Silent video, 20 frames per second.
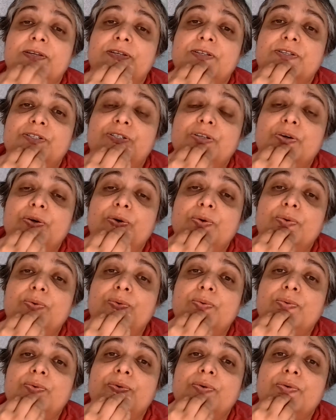So
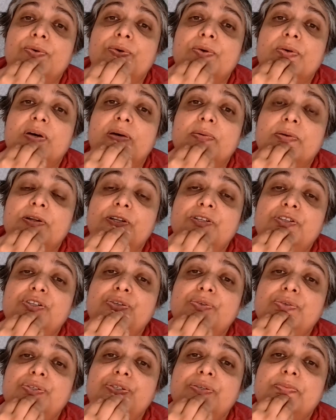I'm going to
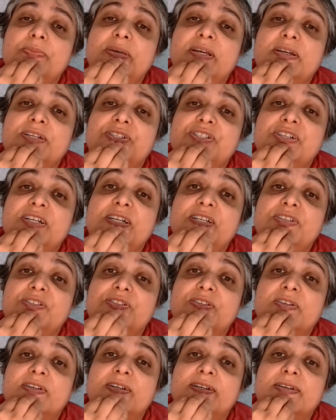choose to make a change
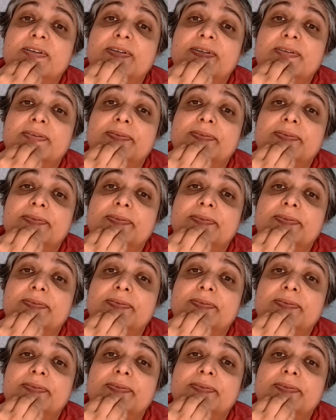today.